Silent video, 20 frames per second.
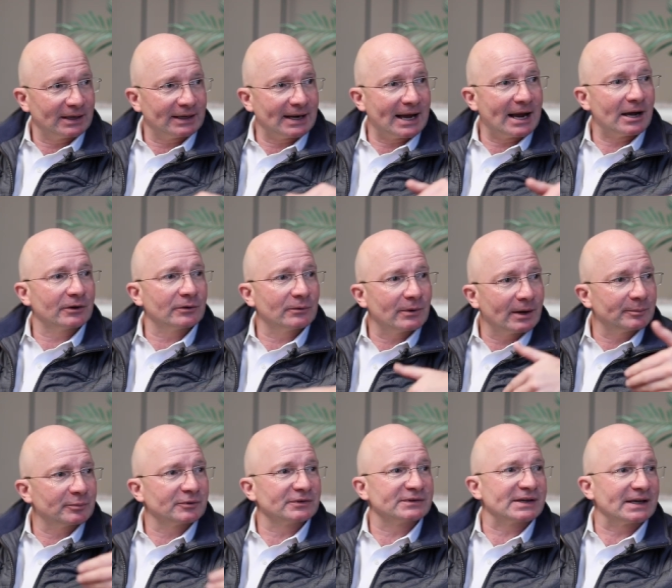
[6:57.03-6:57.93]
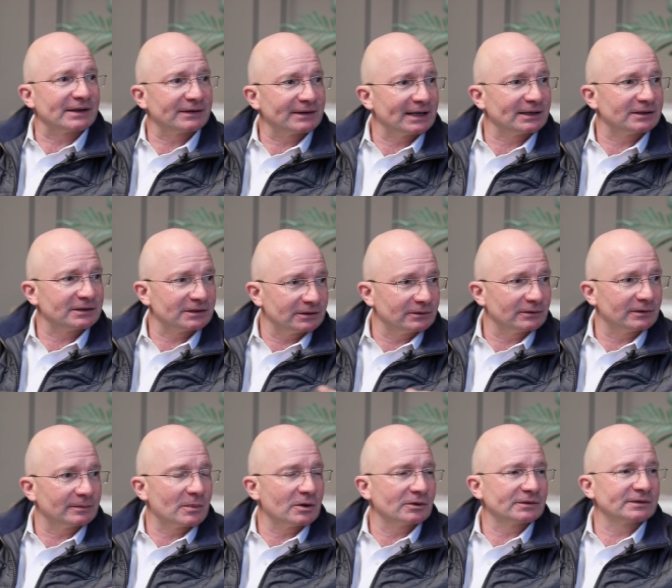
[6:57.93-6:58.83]
And how do I present that to you
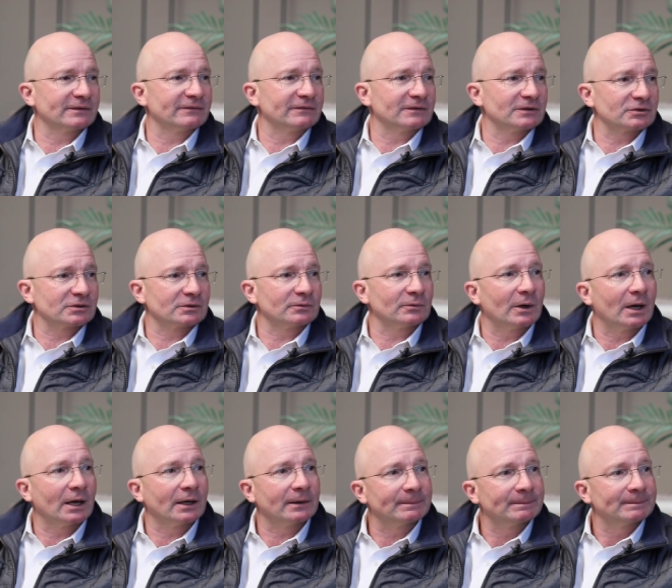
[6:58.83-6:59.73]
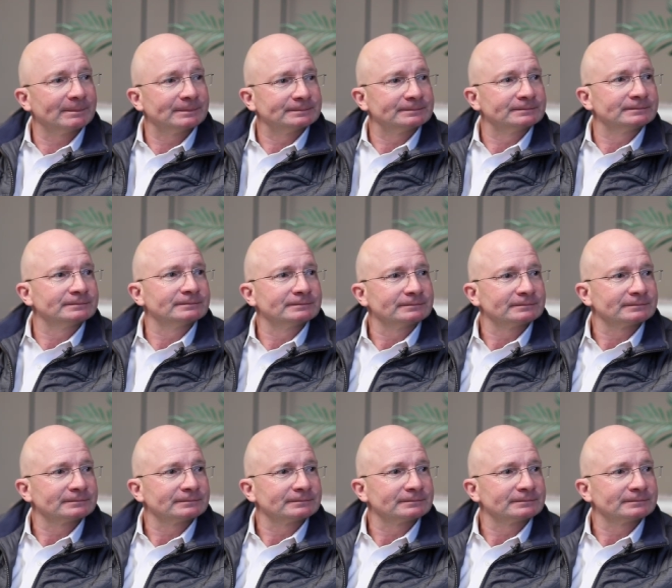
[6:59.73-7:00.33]
the most efficient way? Right.